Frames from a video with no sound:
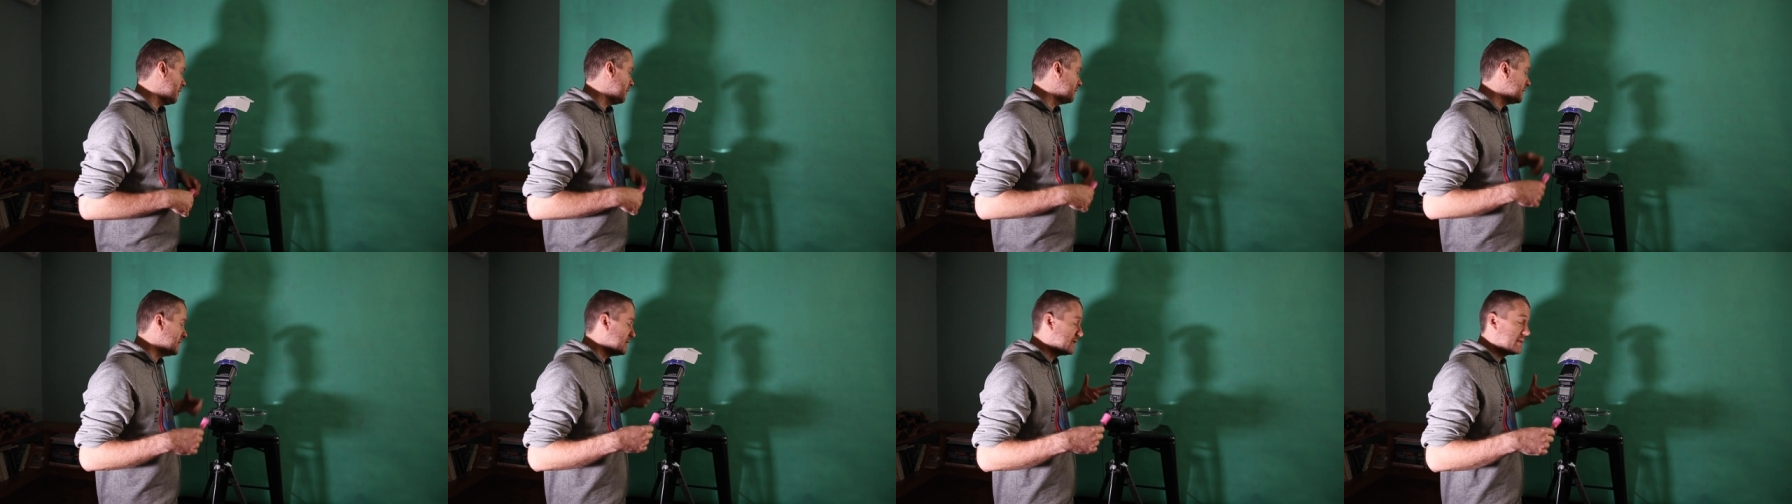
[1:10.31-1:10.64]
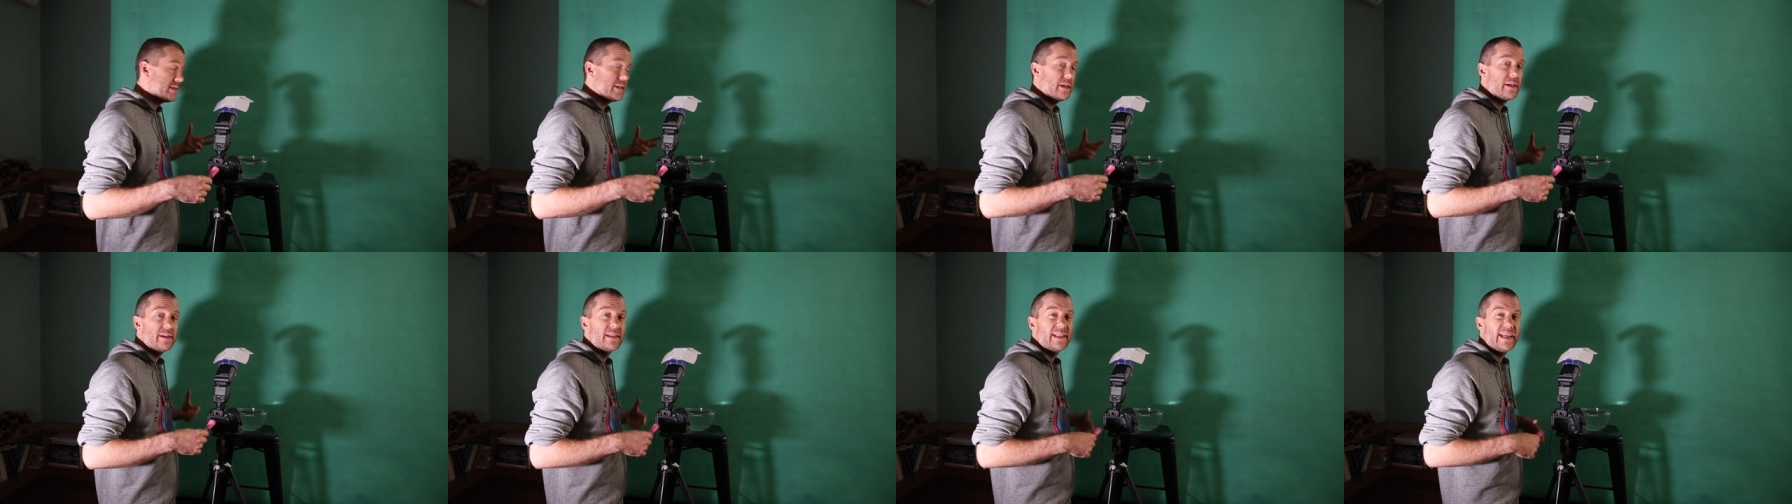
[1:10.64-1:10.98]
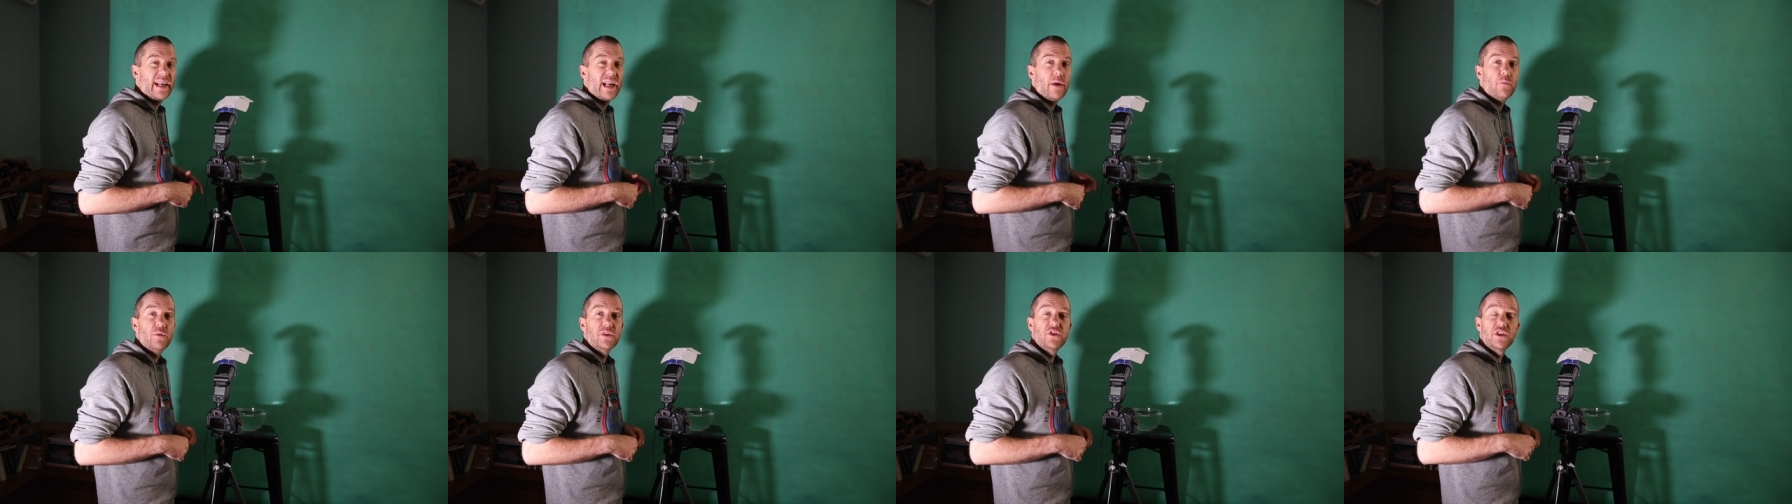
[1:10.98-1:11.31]
of this uh,
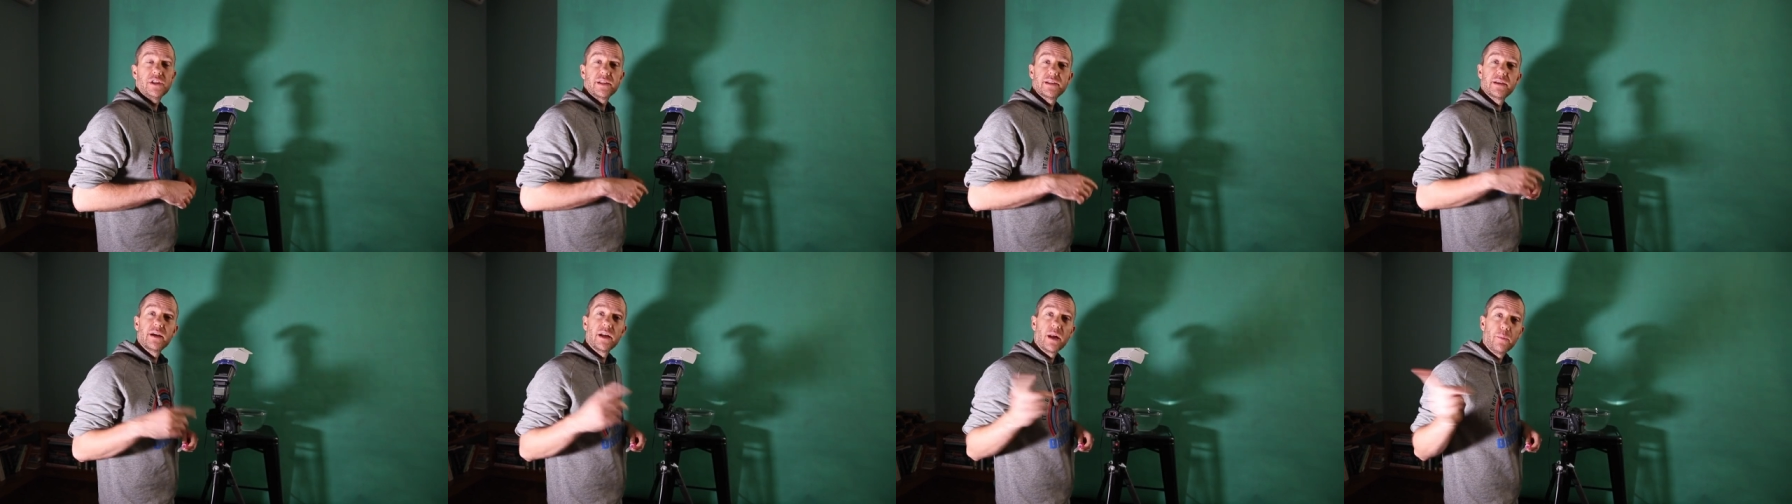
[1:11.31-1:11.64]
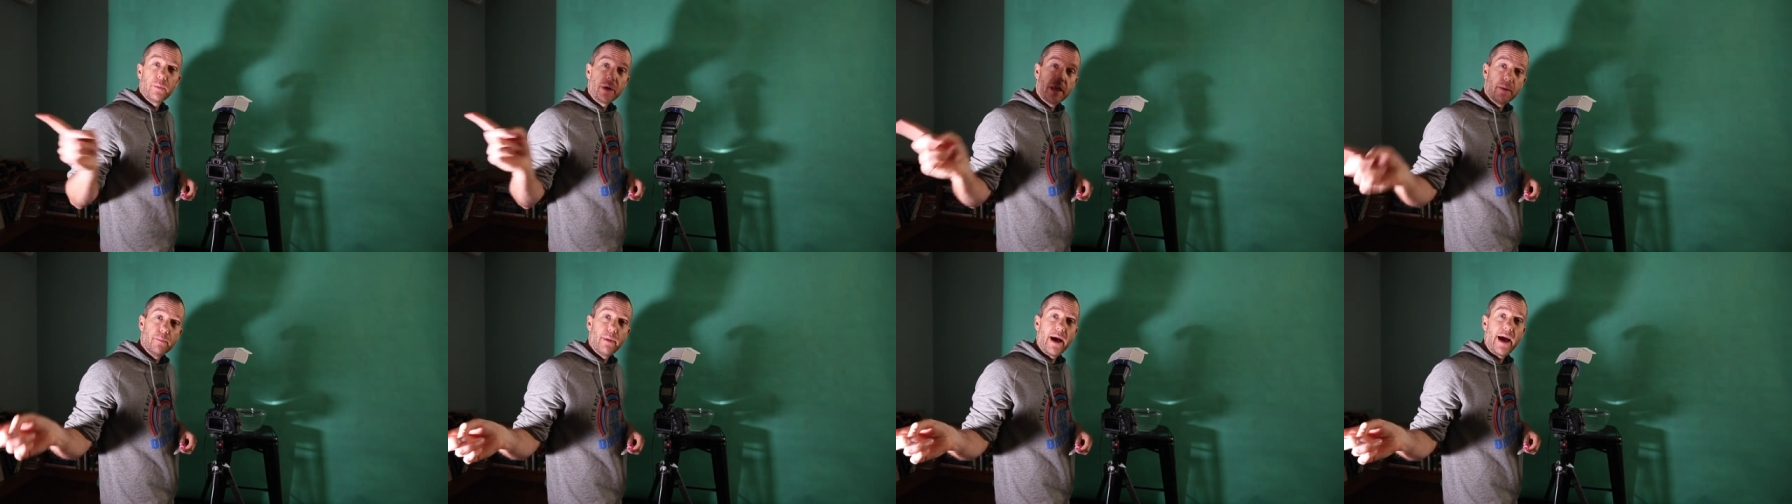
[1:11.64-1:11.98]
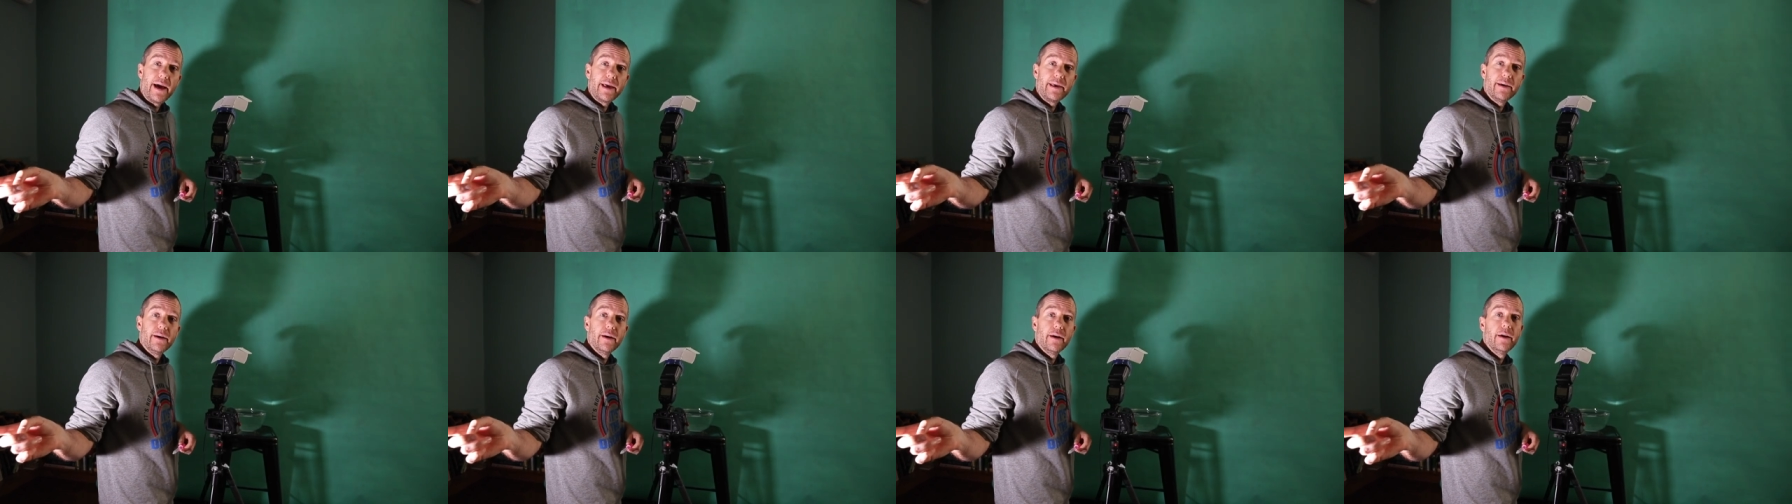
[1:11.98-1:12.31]
setup, which is gonna be
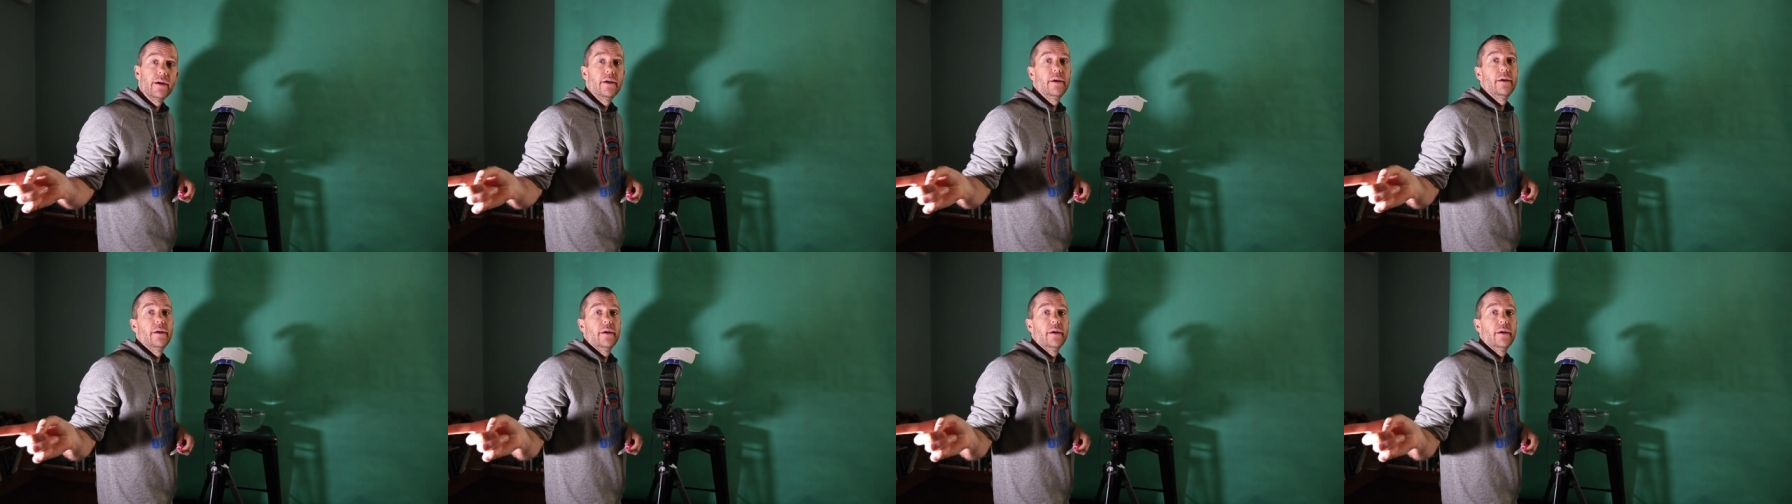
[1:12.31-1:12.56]
my uh,